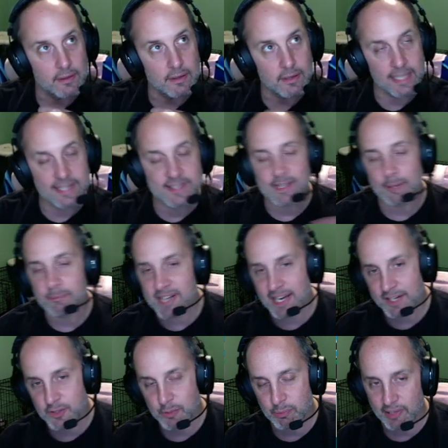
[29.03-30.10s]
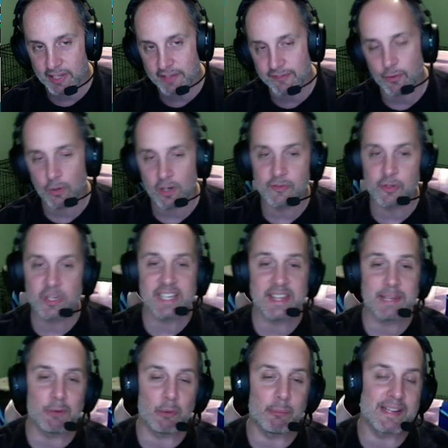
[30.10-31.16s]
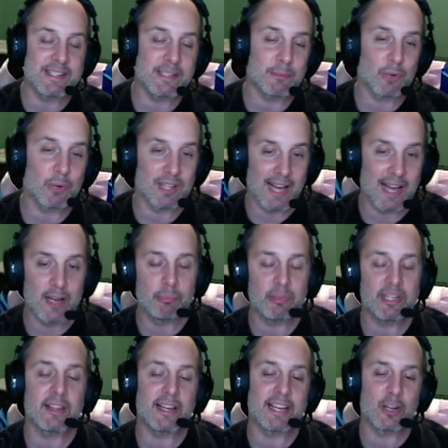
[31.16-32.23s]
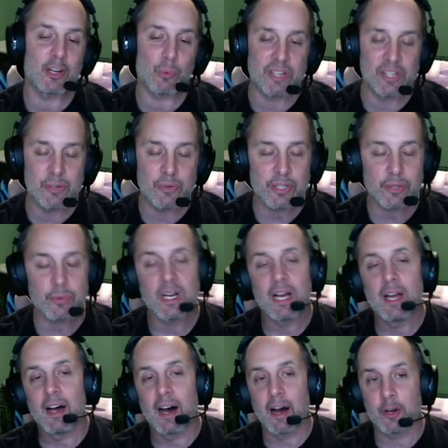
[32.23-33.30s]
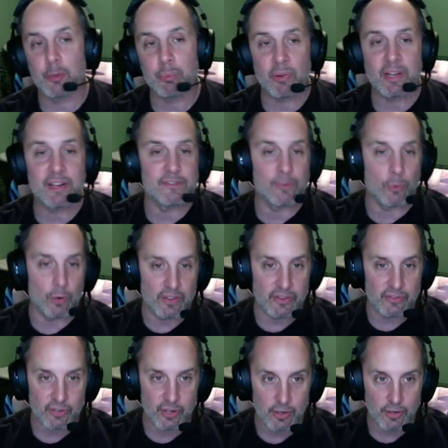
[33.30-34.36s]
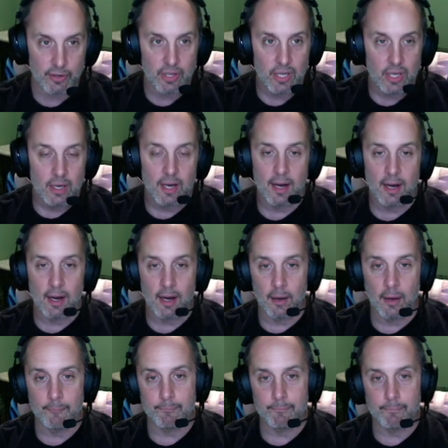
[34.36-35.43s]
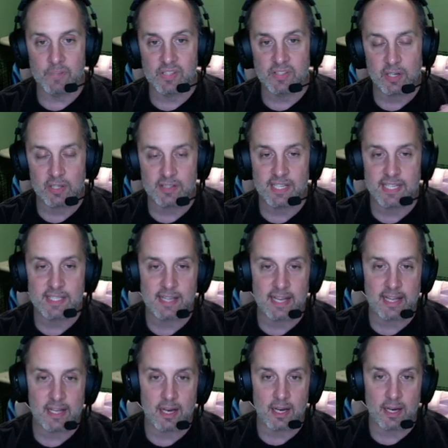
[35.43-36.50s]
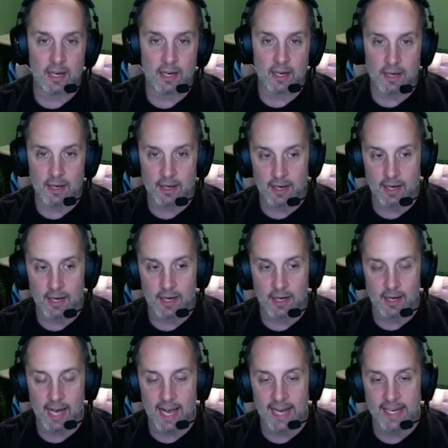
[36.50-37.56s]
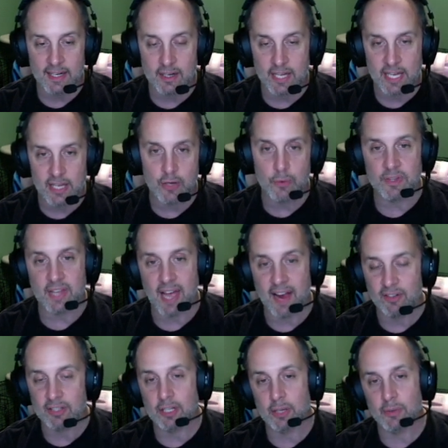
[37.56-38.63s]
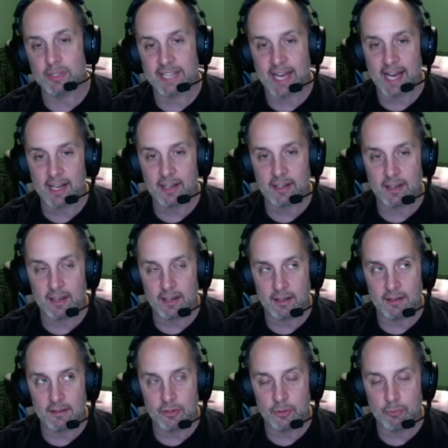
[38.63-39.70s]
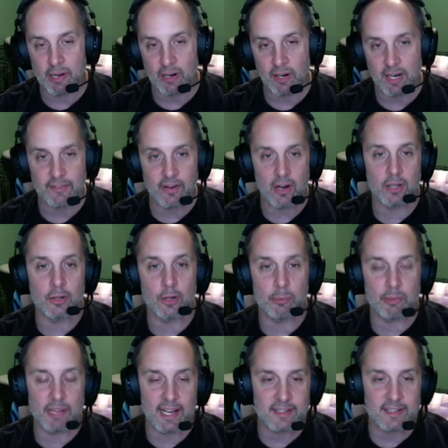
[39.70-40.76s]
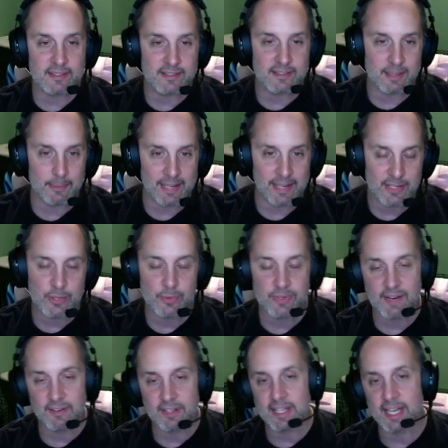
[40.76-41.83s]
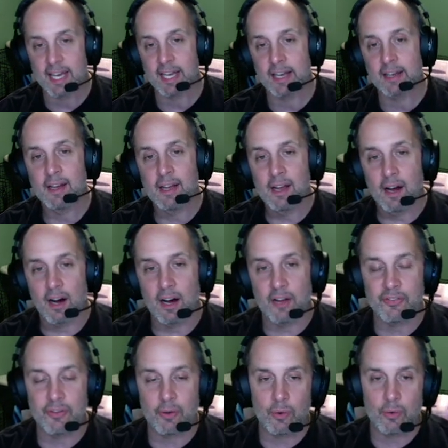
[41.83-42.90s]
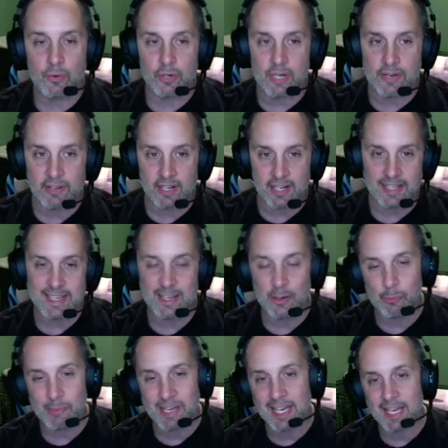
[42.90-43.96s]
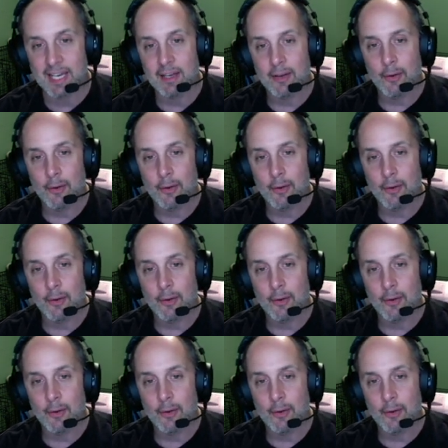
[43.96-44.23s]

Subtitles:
in some decks you're playing 4. If you can get the momentum reliably, like in Ryuku, you're playing 4 of this card. This card says that I can hit you with every low attack. You better have all low blocks, because I want to hit you with everything. Also, you're never going to kill me.